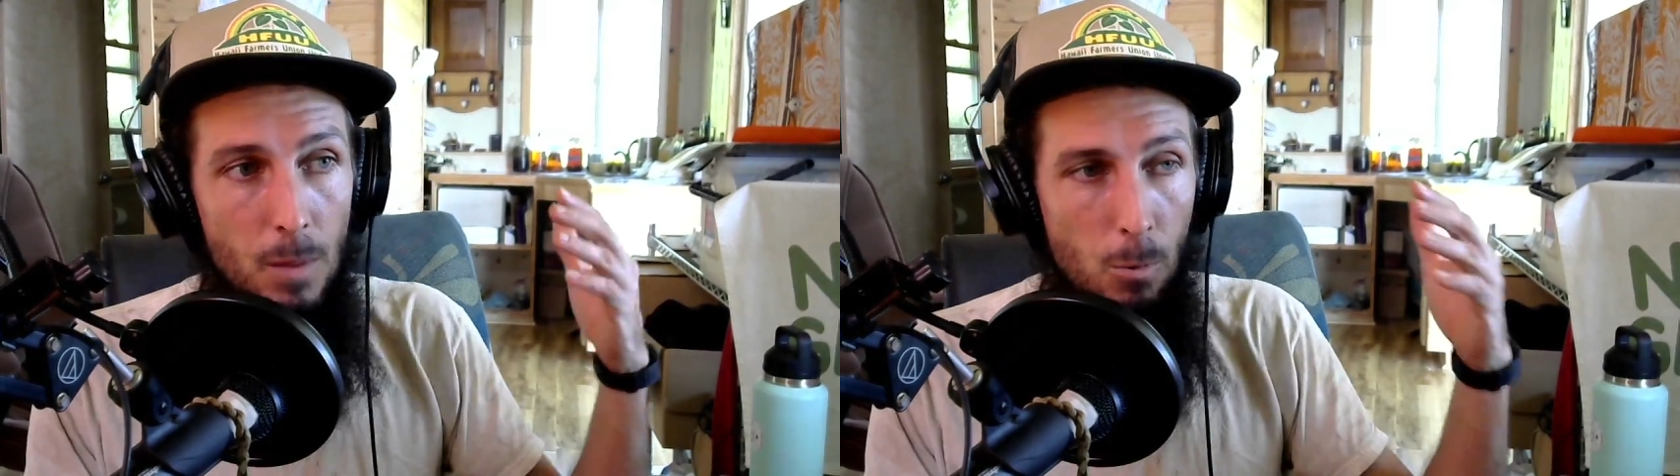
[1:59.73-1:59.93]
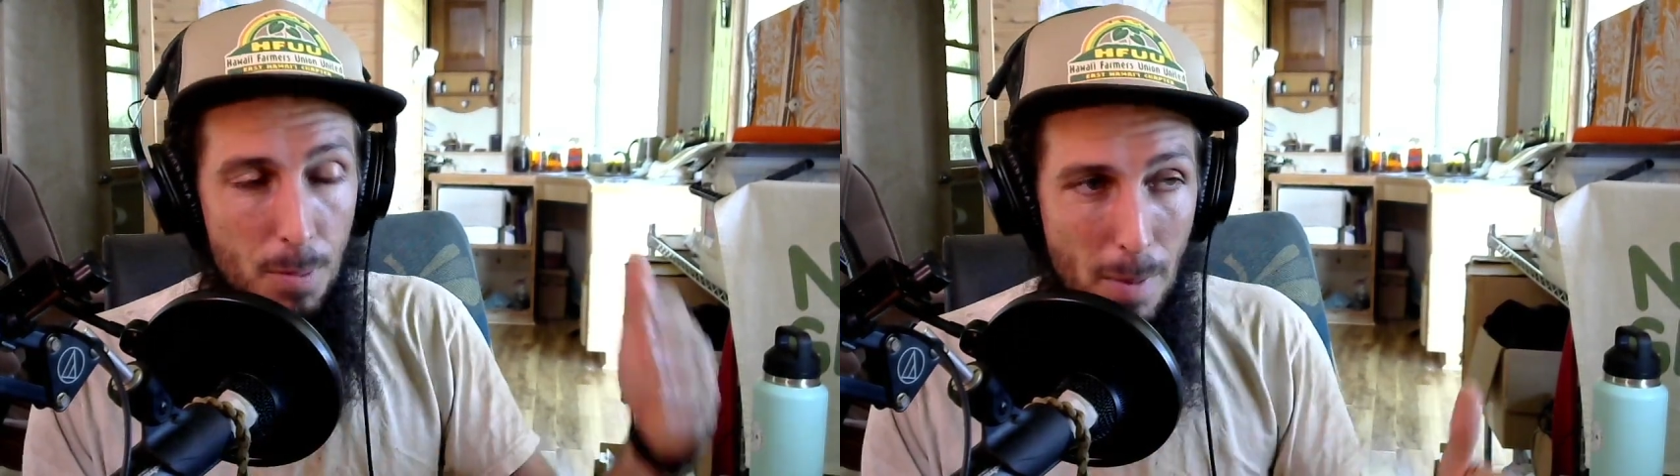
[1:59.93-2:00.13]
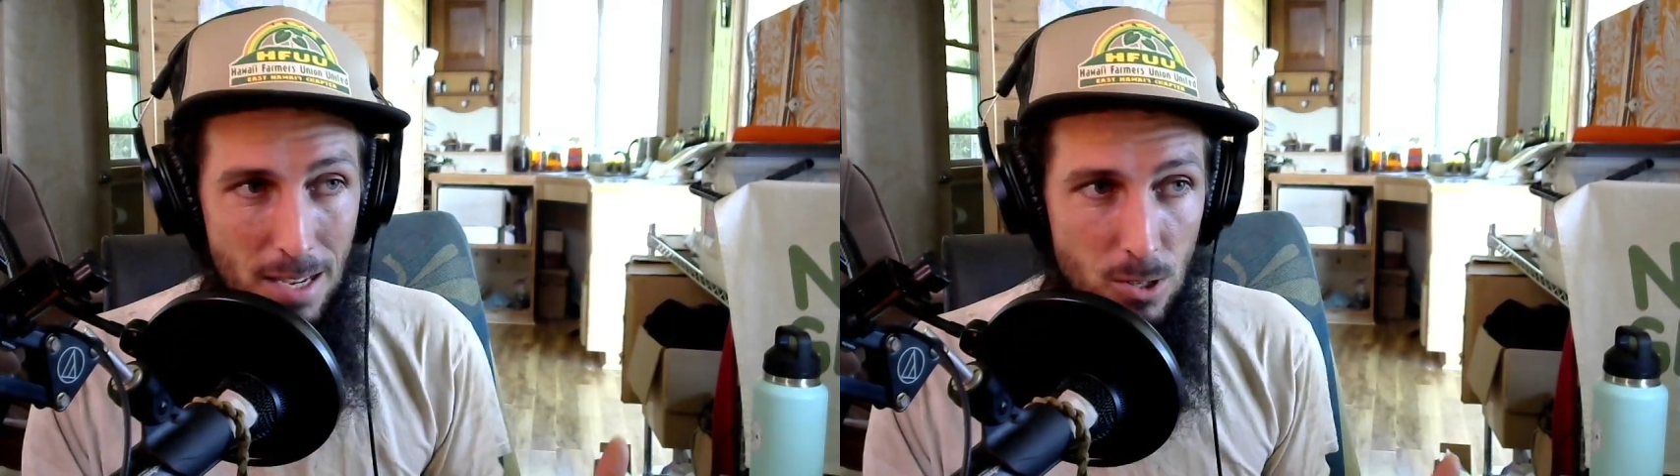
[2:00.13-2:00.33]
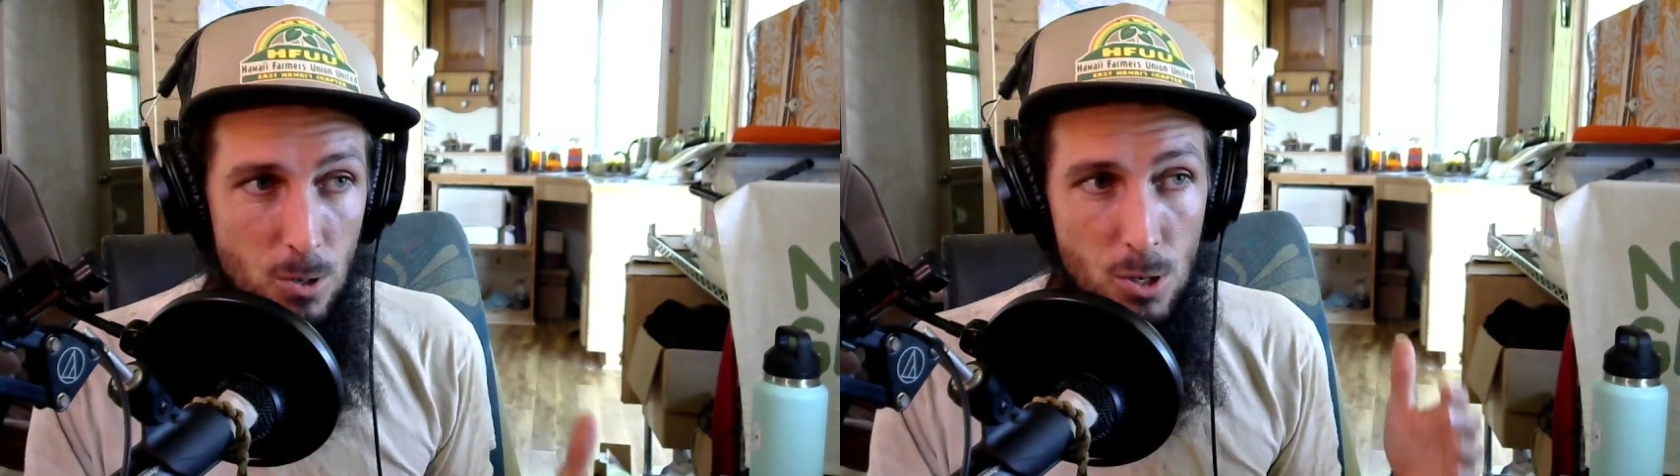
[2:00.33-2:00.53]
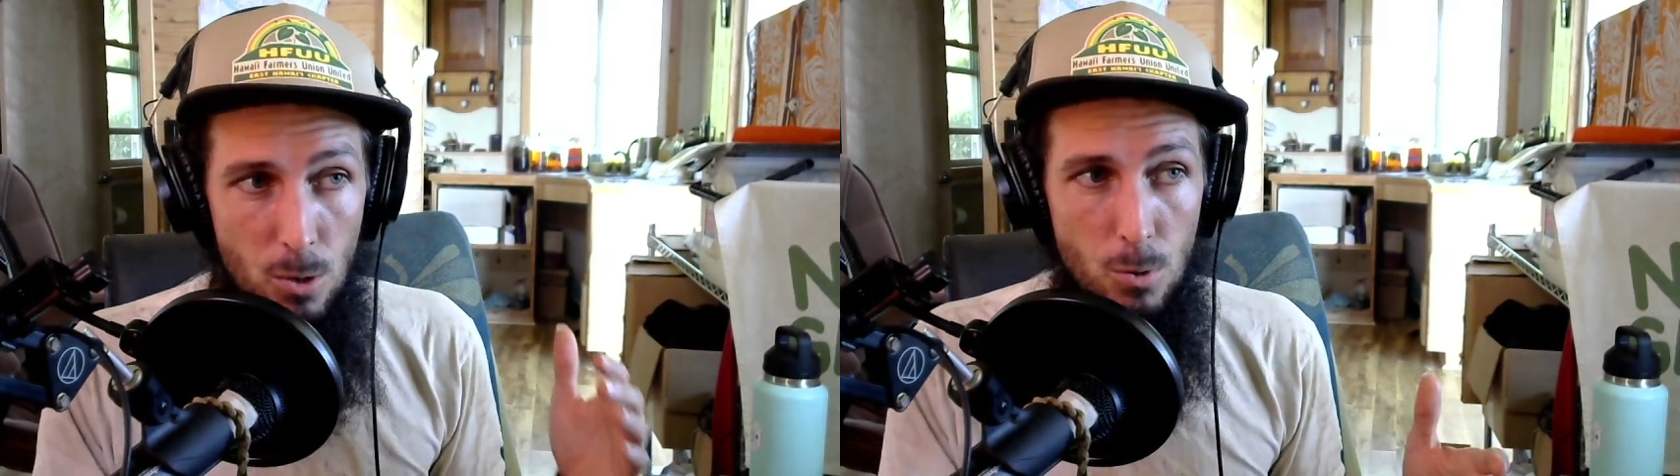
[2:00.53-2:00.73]
with Master
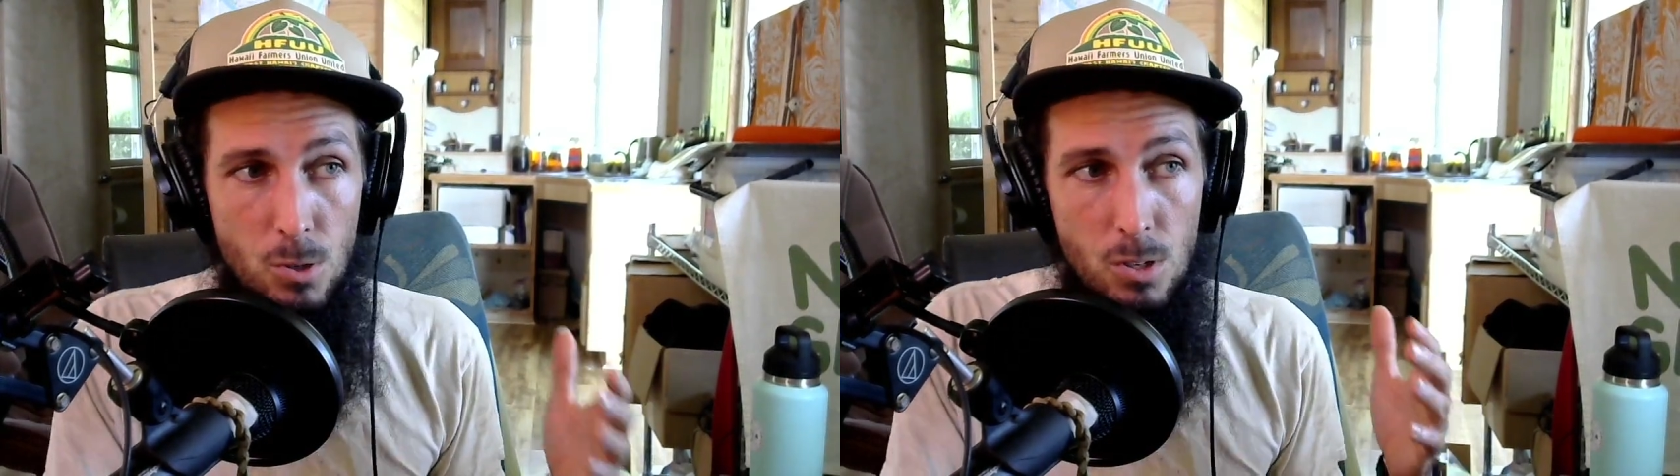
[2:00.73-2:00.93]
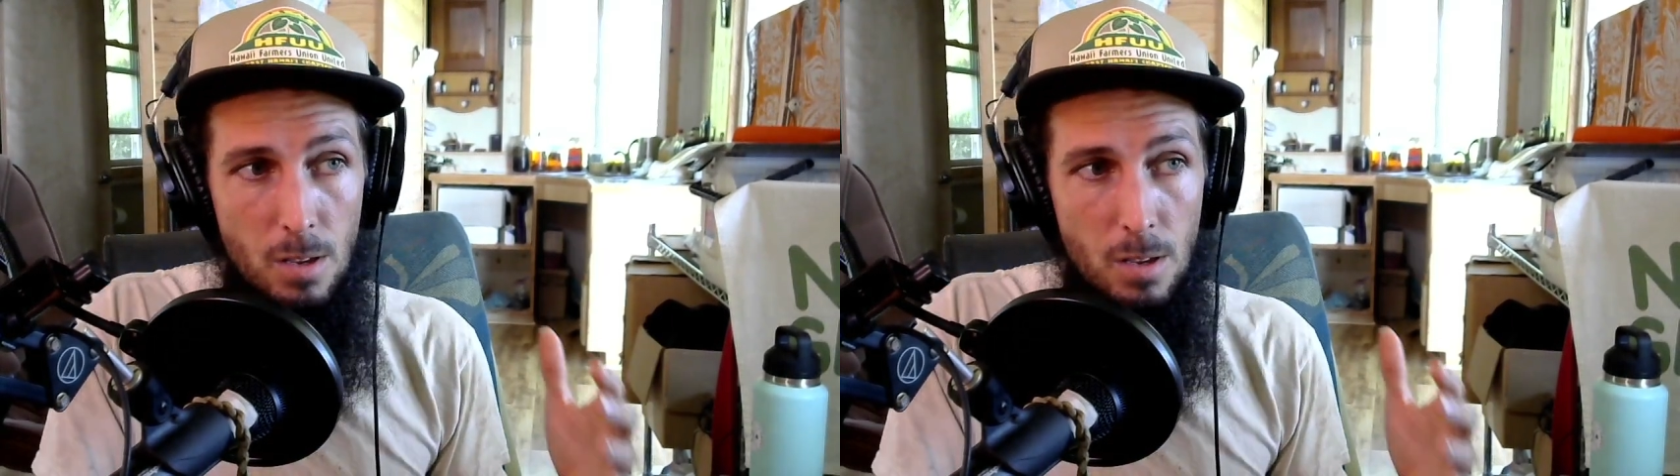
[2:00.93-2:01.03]
Cho's